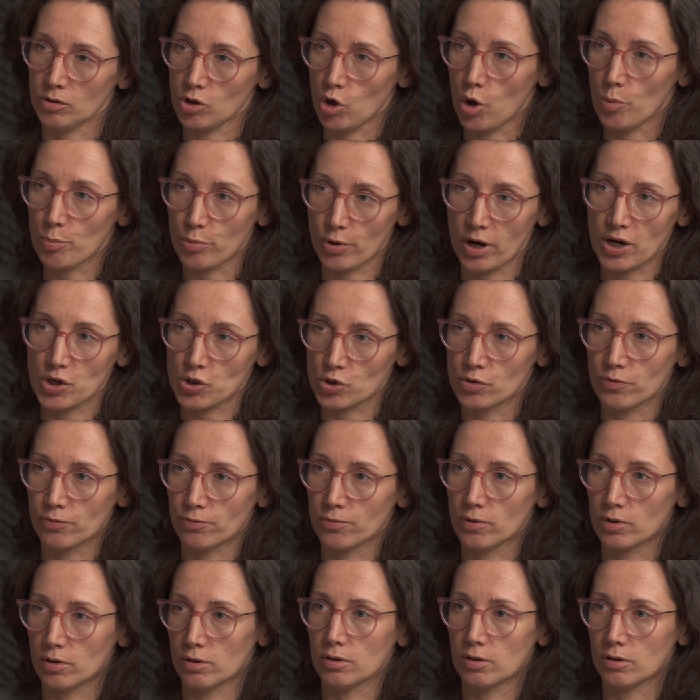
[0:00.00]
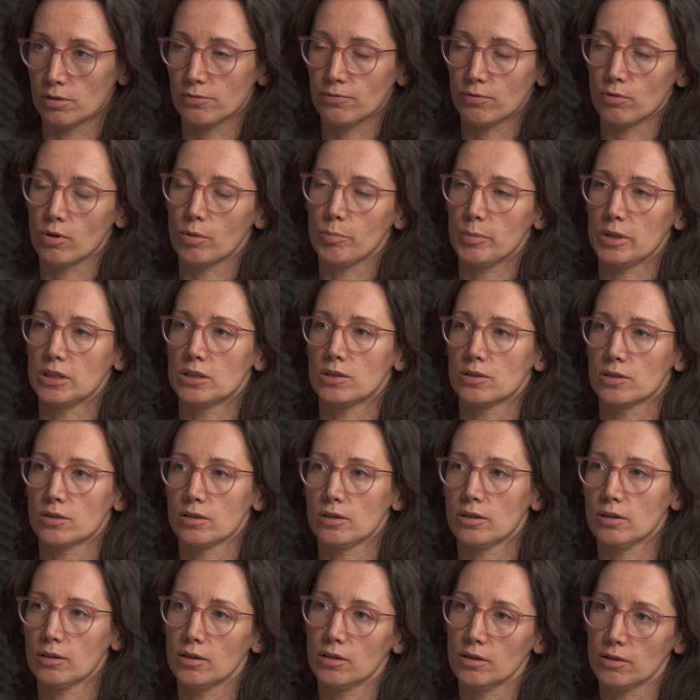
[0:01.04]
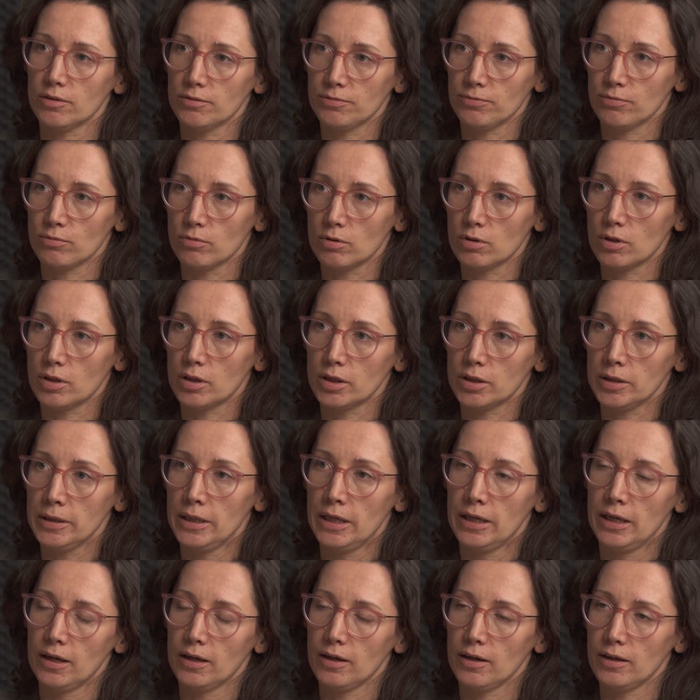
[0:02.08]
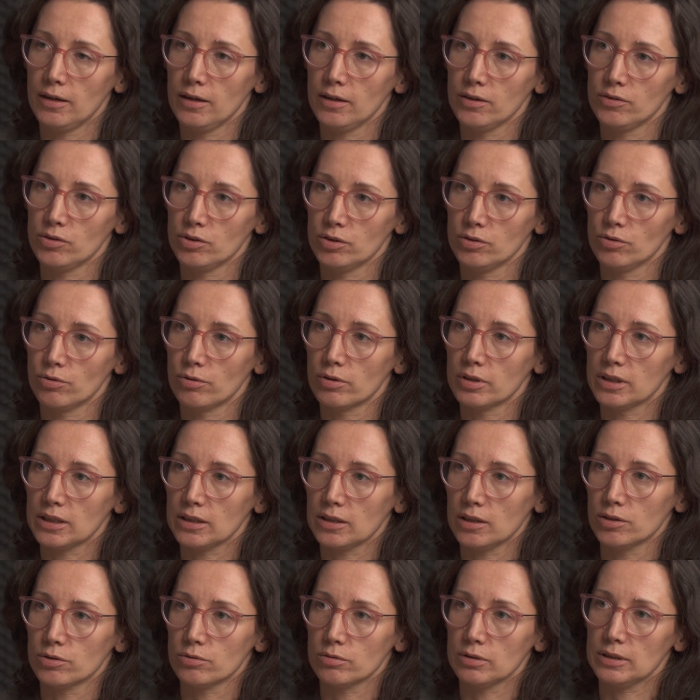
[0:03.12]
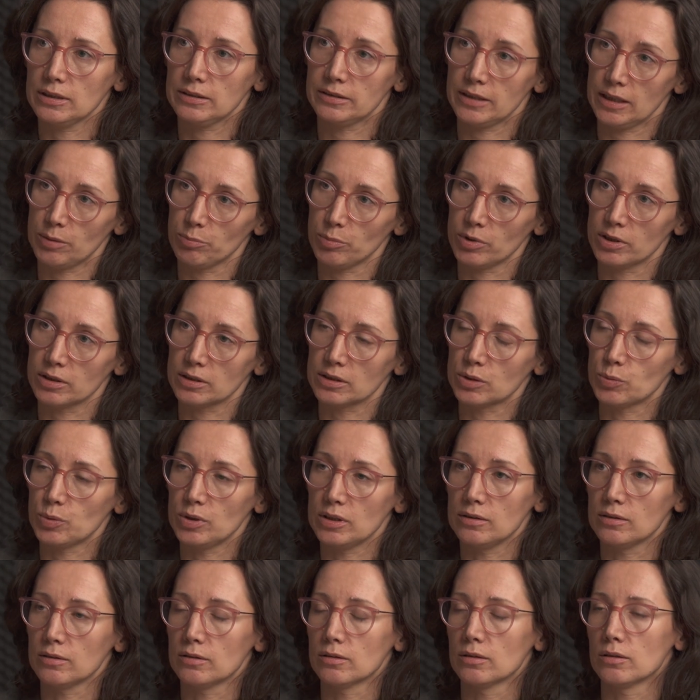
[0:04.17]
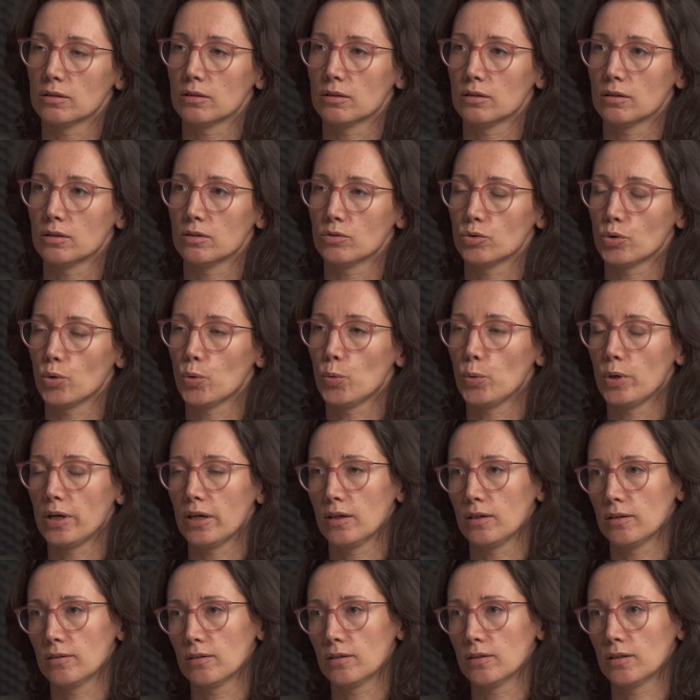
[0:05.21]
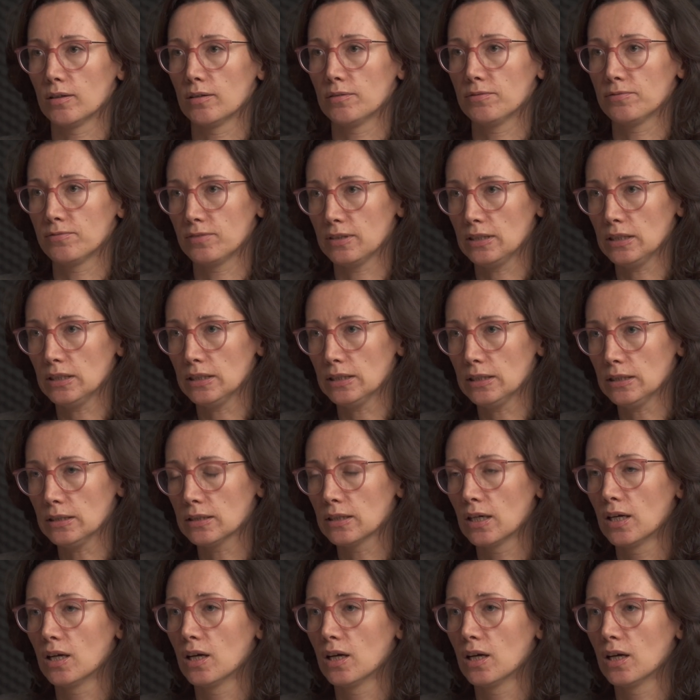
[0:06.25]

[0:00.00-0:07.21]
cooperation format for the Nordic countries, Denmark, Sweden, Norway, Finland.